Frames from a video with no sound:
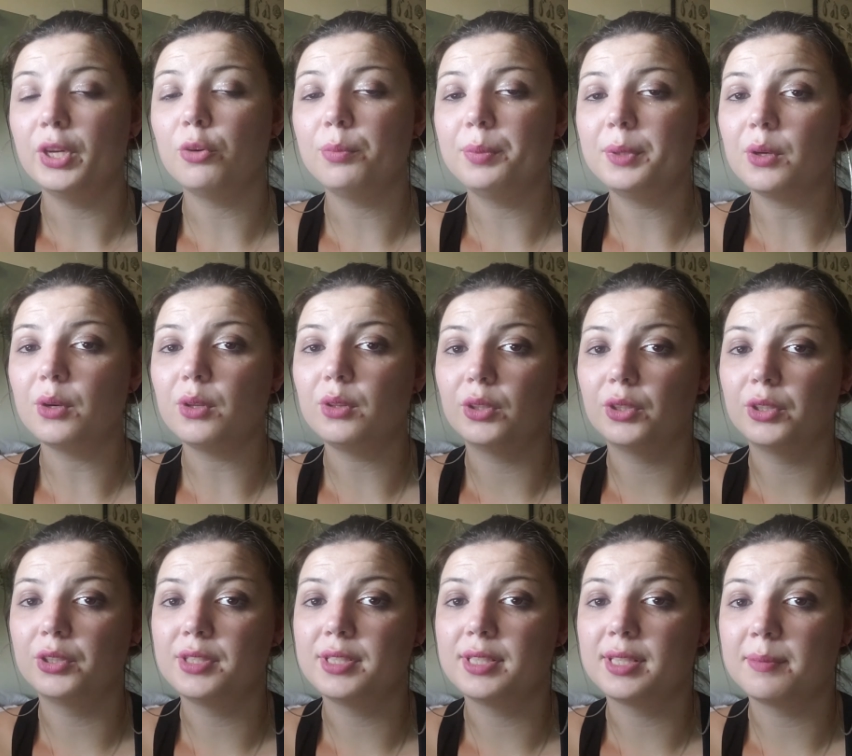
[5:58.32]
hope you all
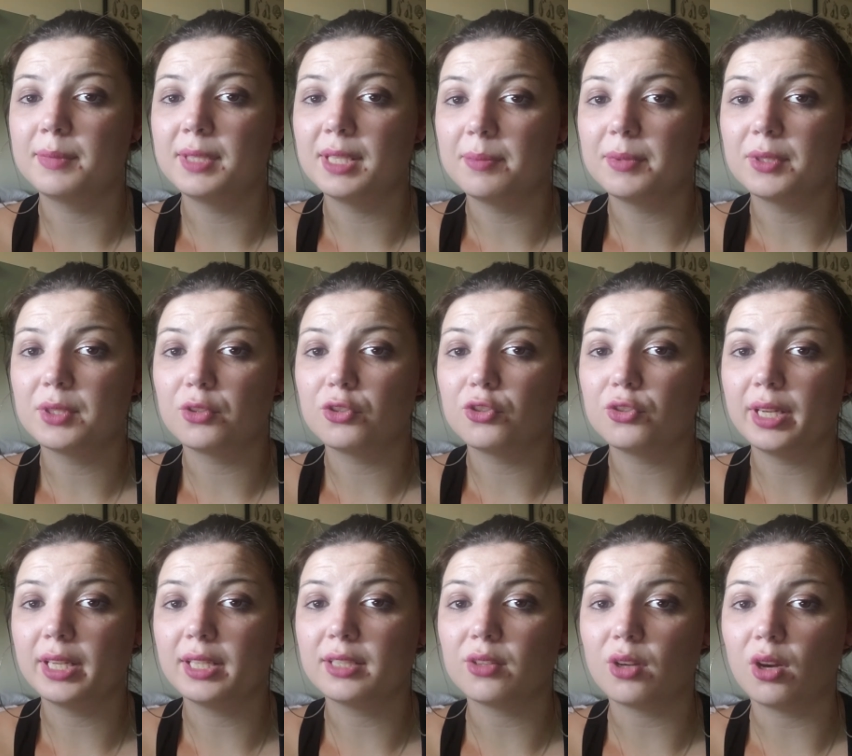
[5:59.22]
learned some tips or
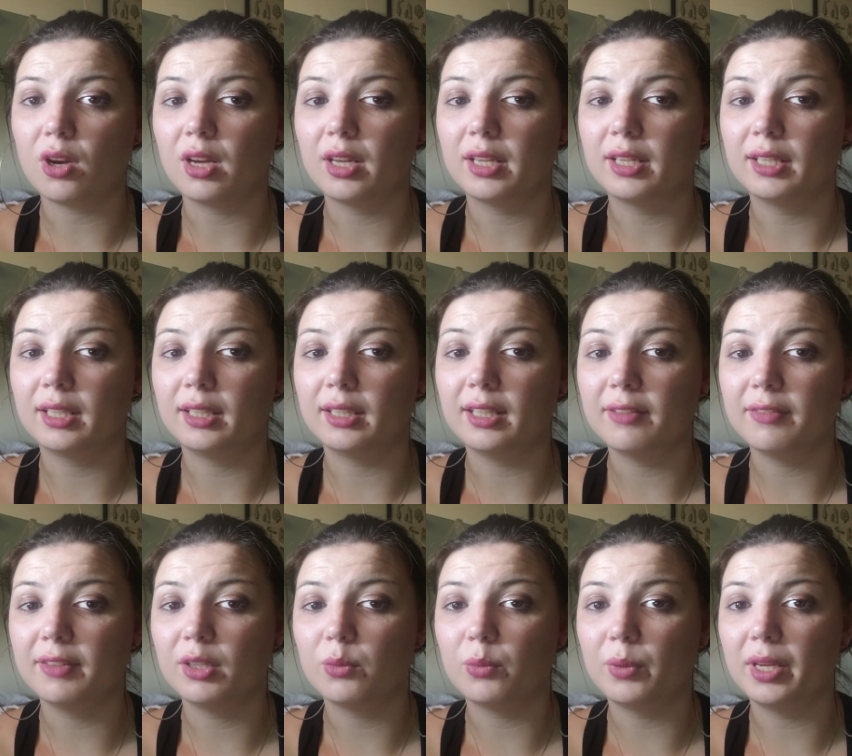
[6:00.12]
tricks on
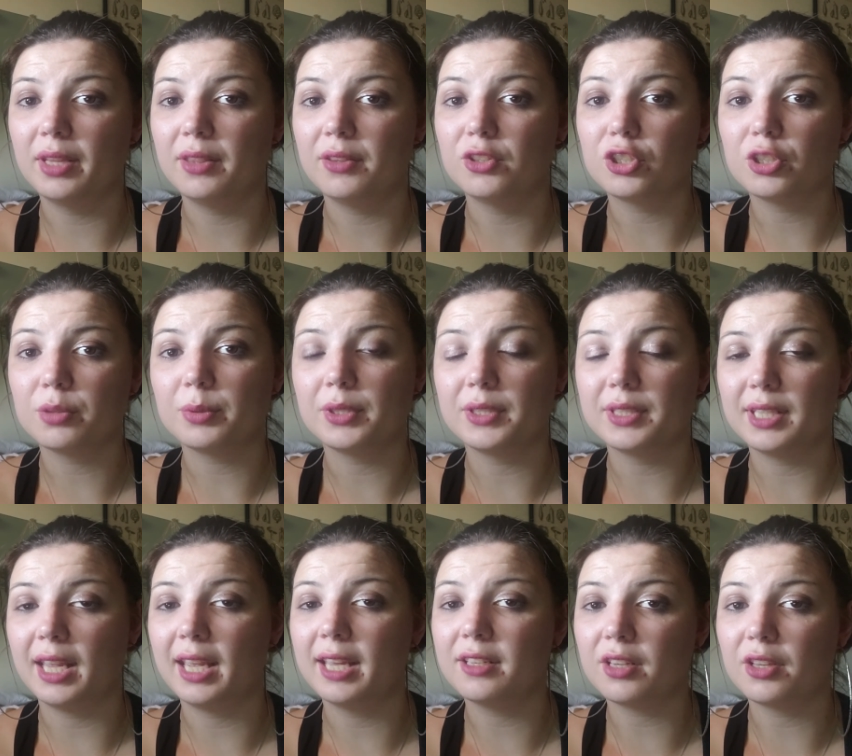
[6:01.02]
living with gerbils
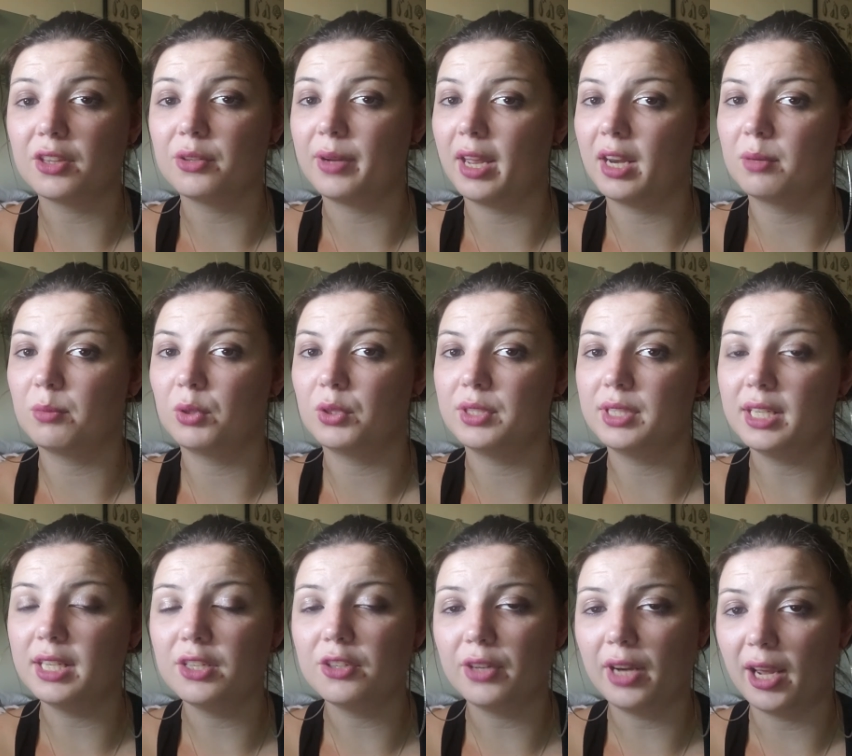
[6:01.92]
and other animals
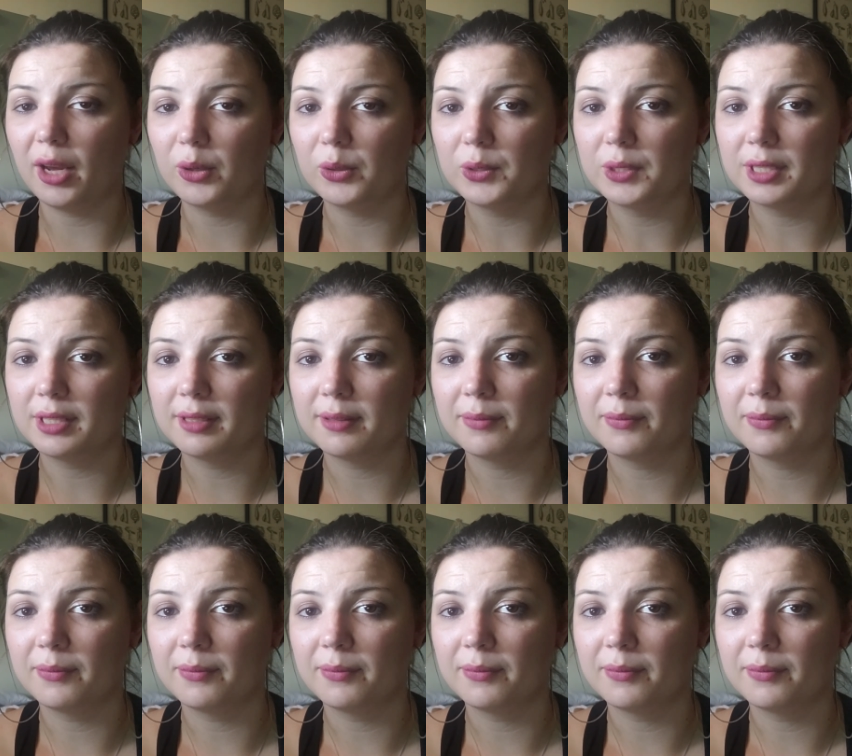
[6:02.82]
in your house.